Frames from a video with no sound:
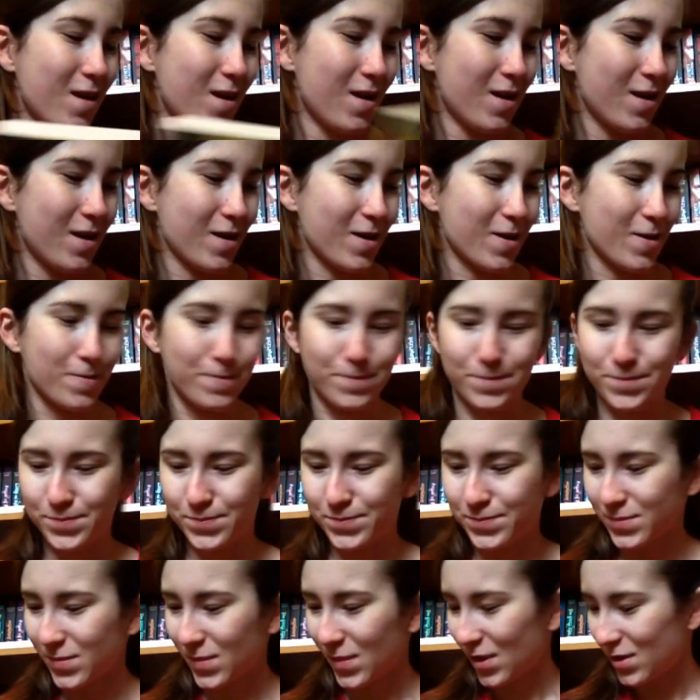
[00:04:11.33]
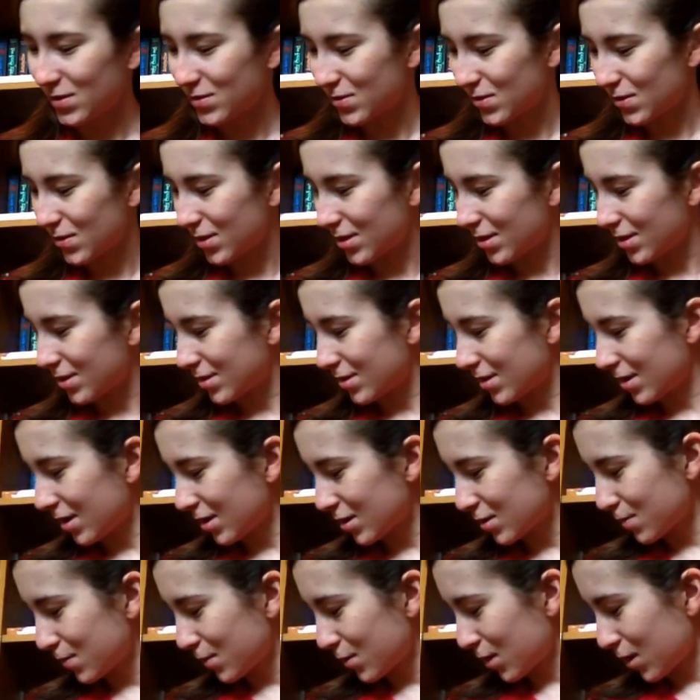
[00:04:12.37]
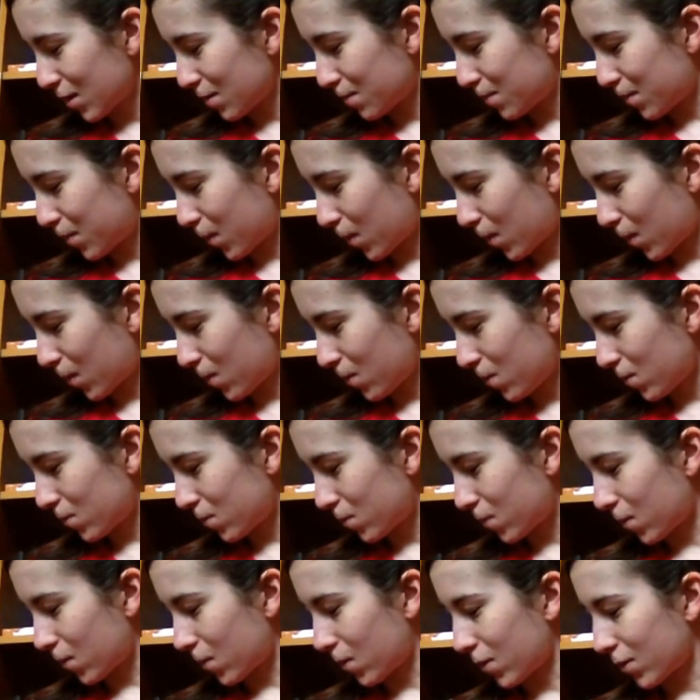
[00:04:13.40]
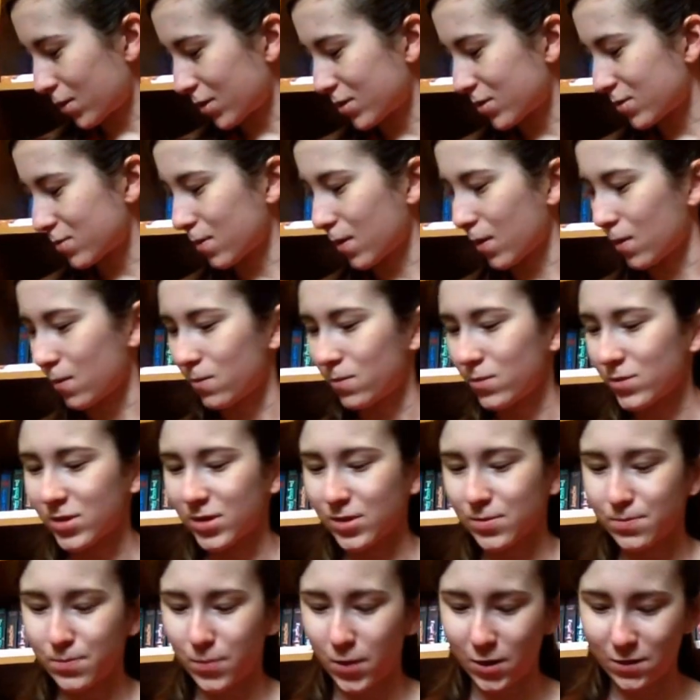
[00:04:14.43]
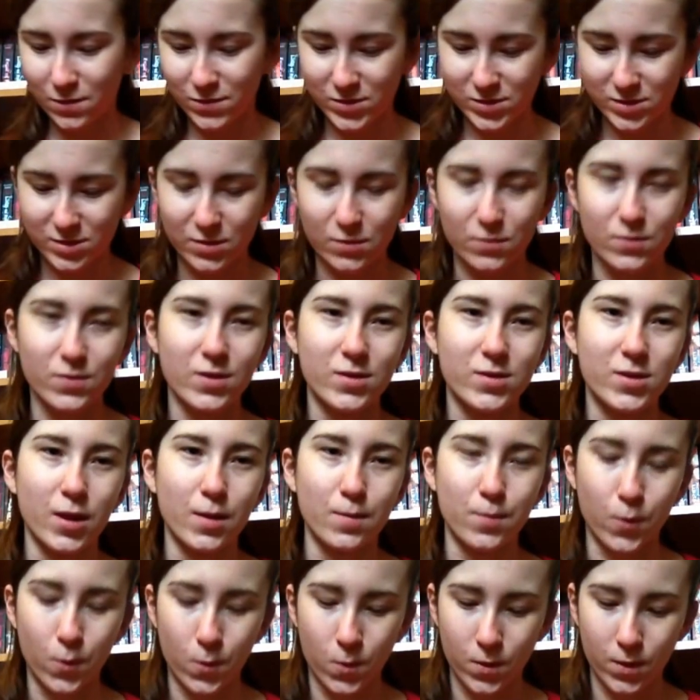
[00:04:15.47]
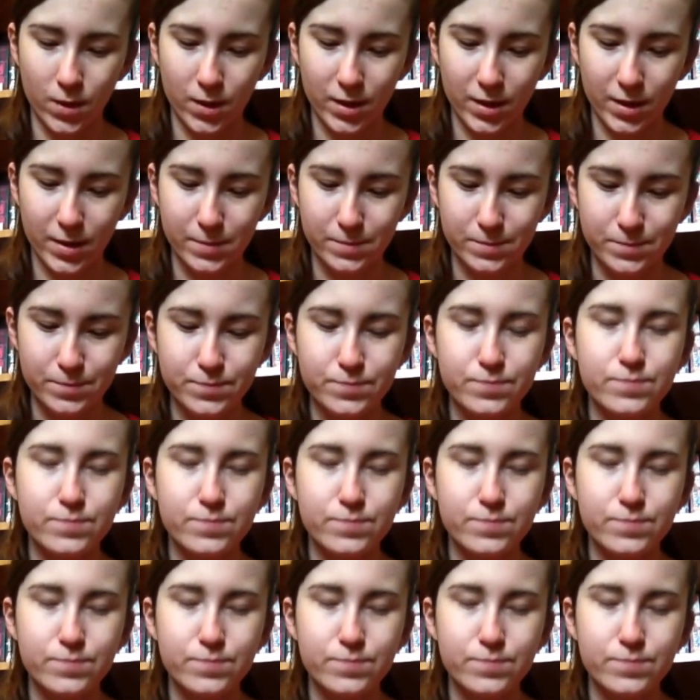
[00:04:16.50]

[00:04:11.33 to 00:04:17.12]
Um, so the next book I bought was, well, it's part of a series, I bought um,